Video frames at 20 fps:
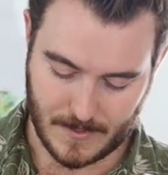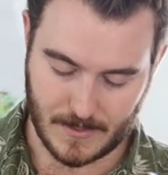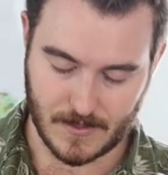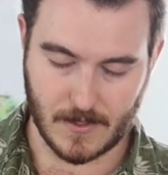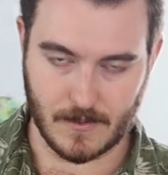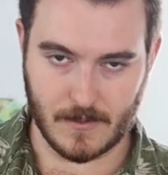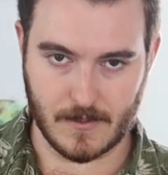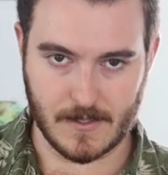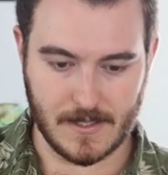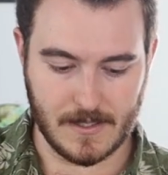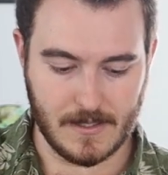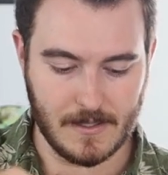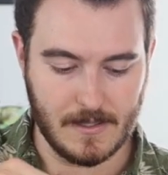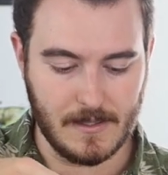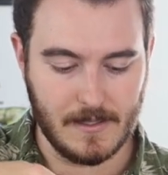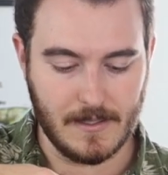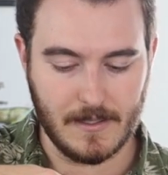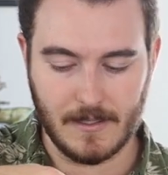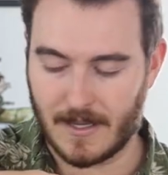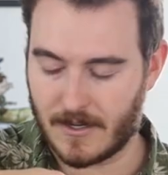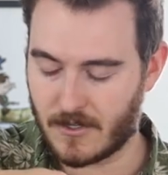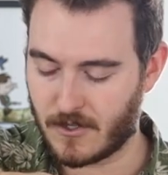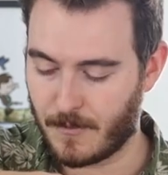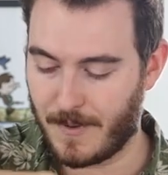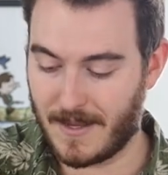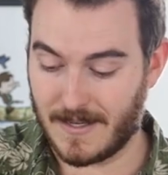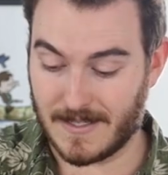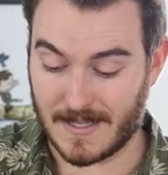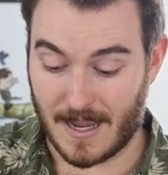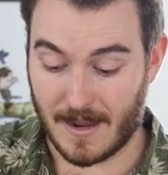And so there's little extra
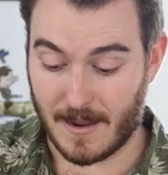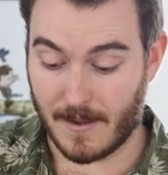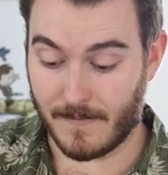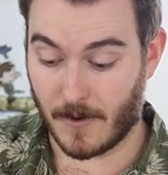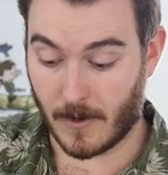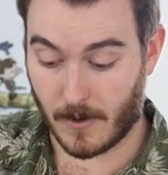pins. I have